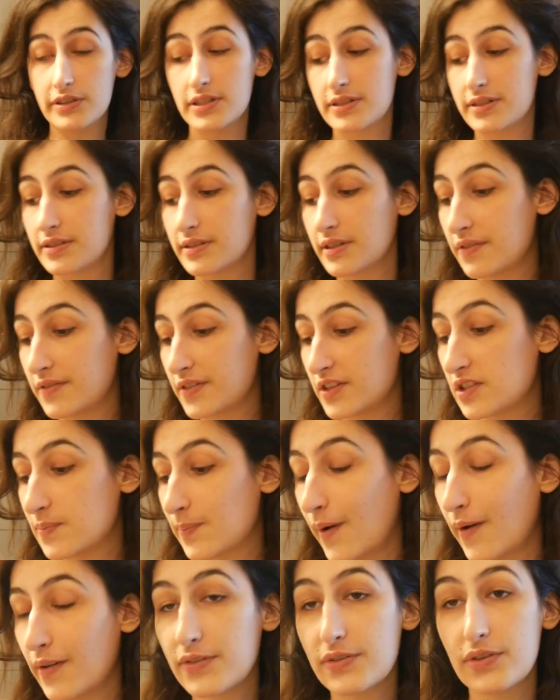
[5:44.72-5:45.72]
This is not even
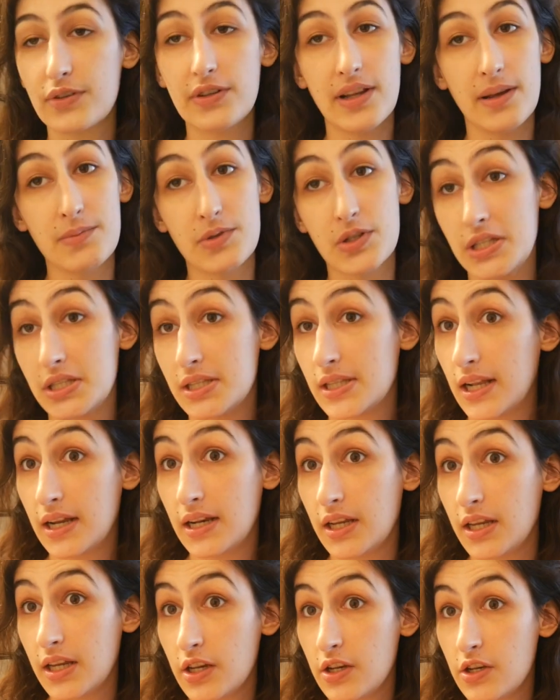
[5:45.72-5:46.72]
sponsored, I'm just
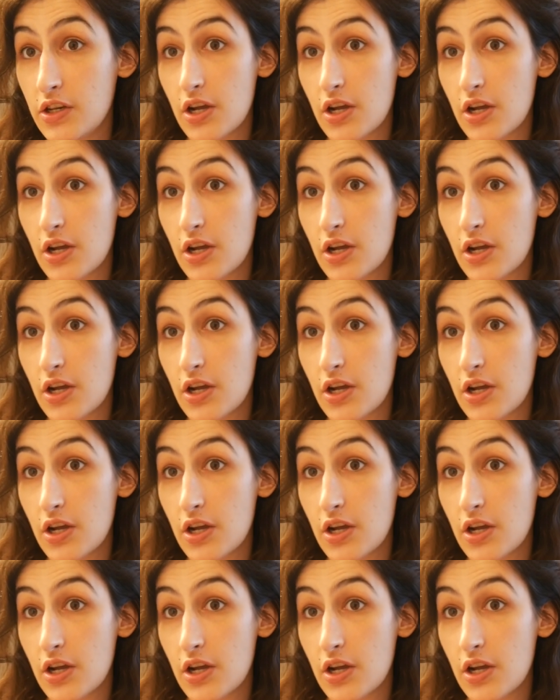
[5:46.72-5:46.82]
letting you